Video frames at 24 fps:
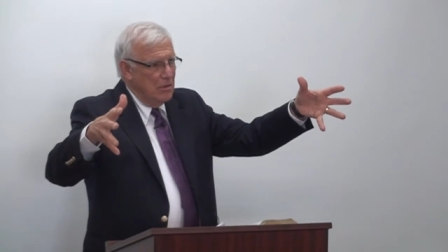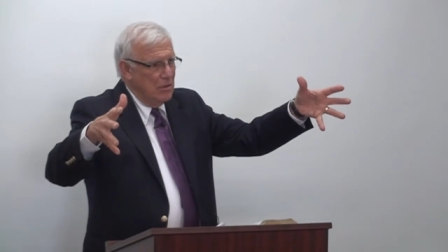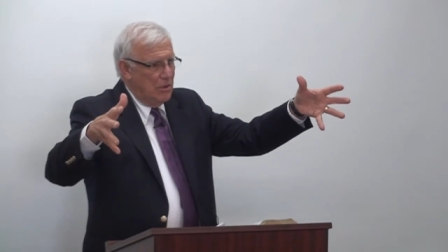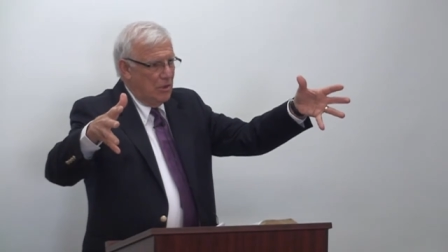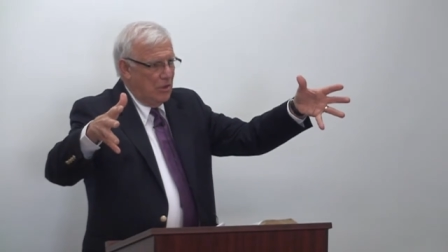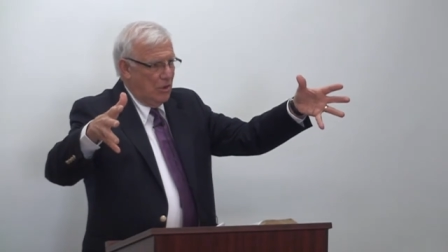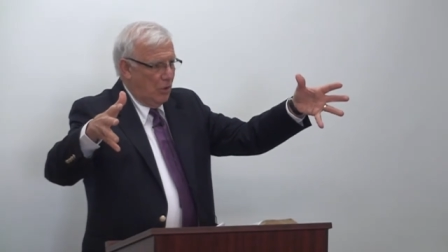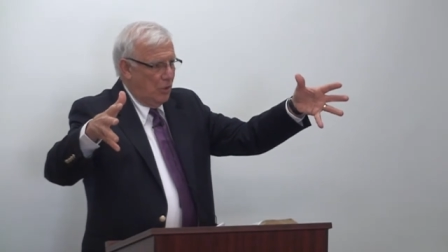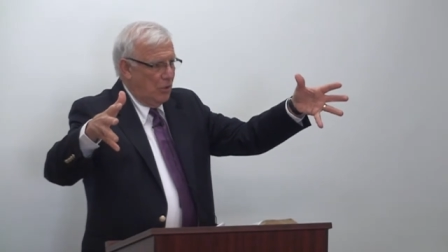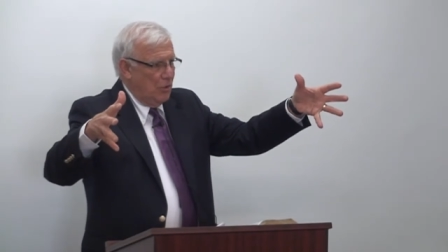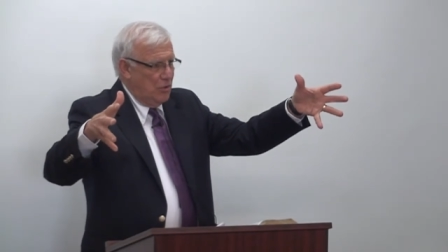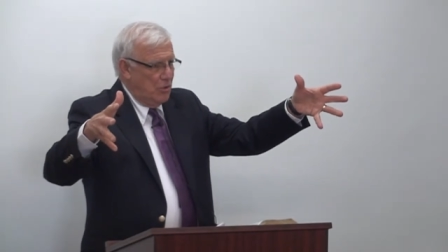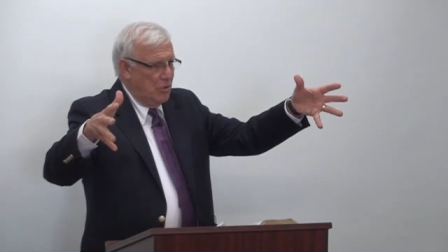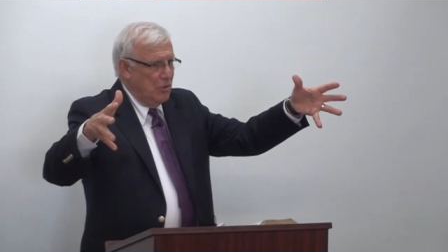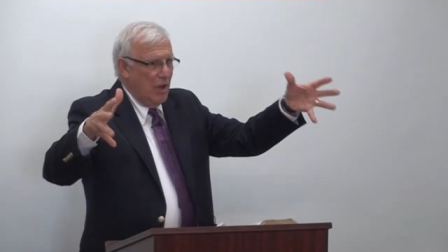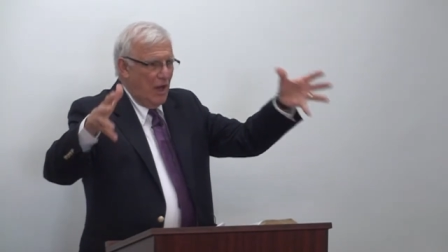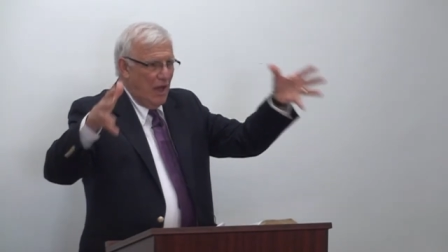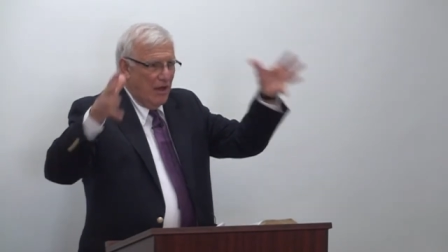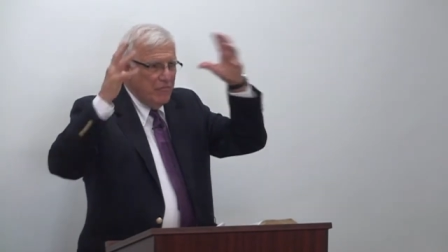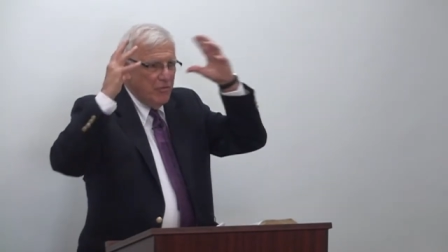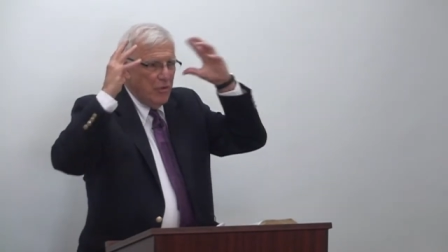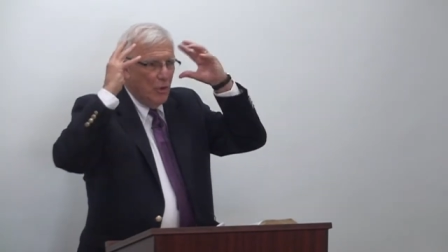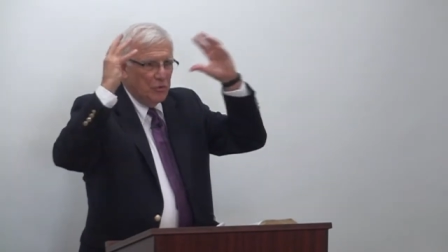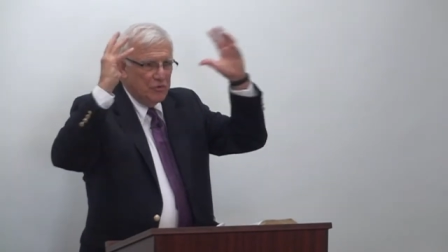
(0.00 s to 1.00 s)
You know, you
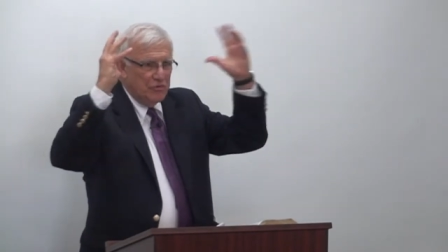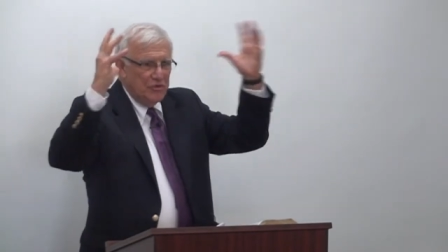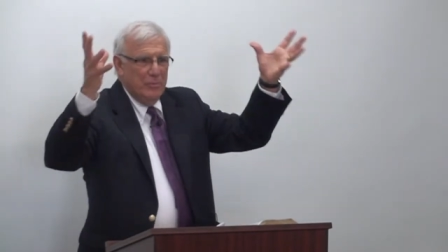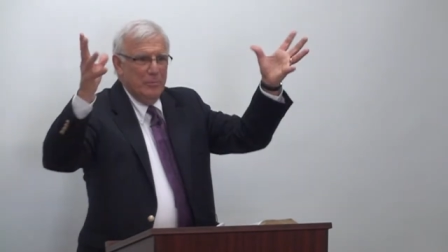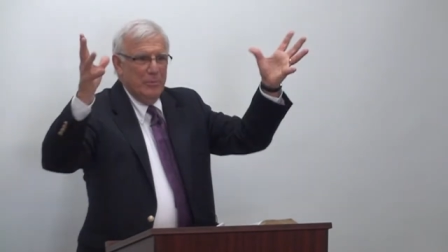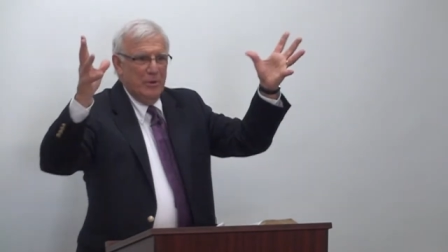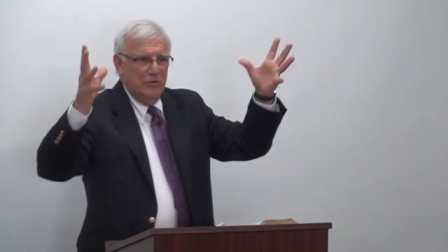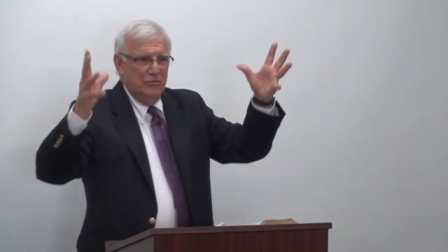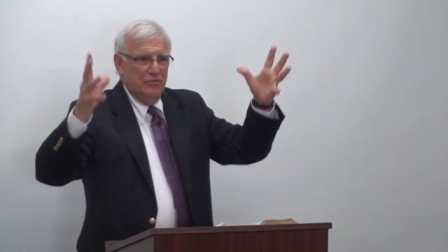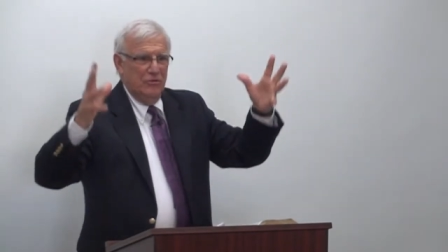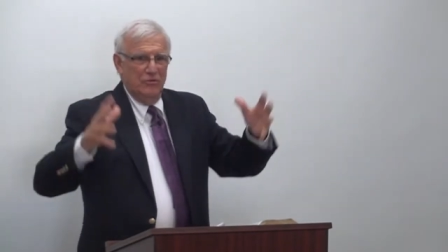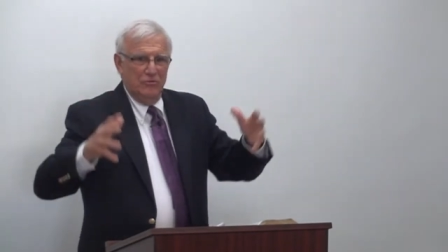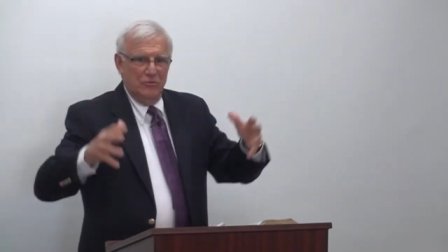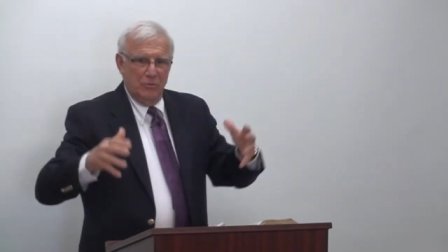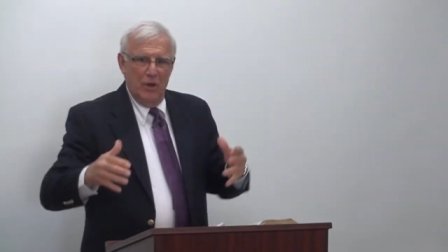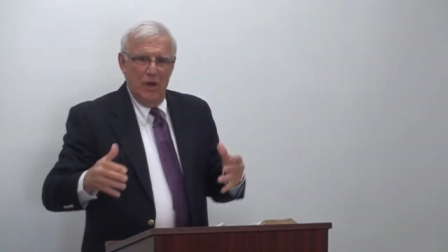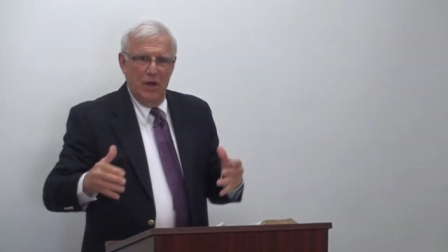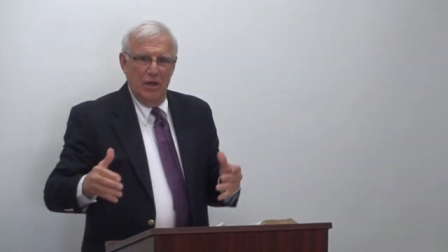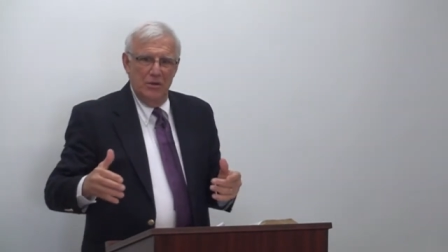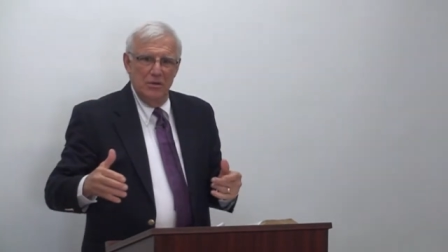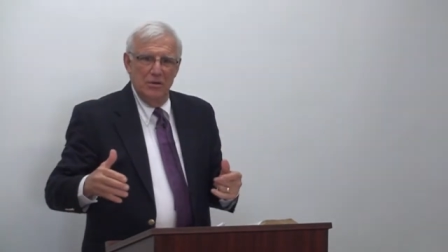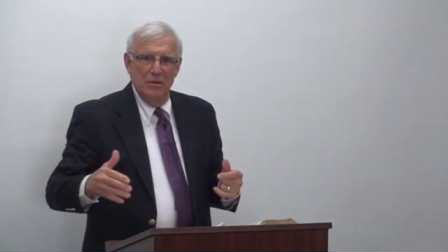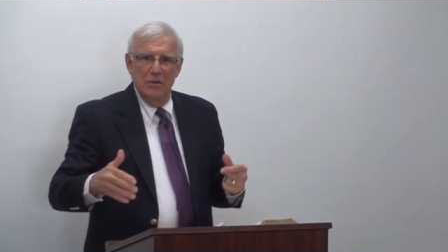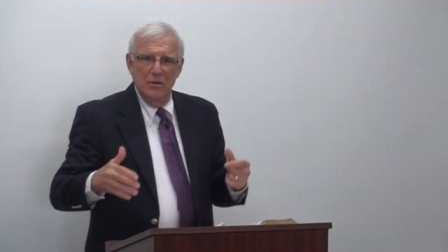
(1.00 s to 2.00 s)
have those images,
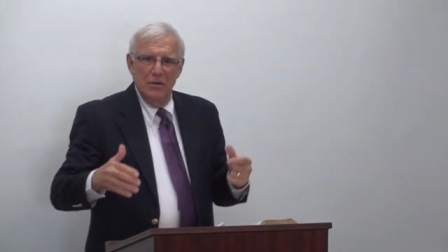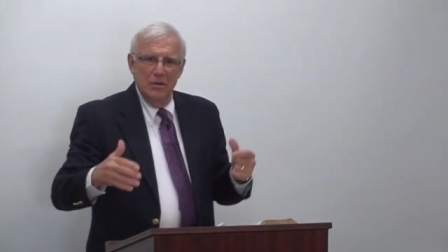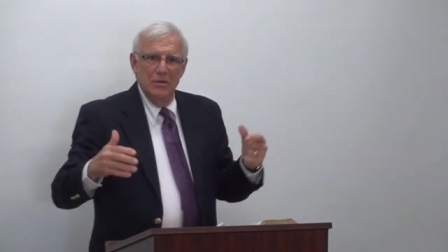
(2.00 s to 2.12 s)
right?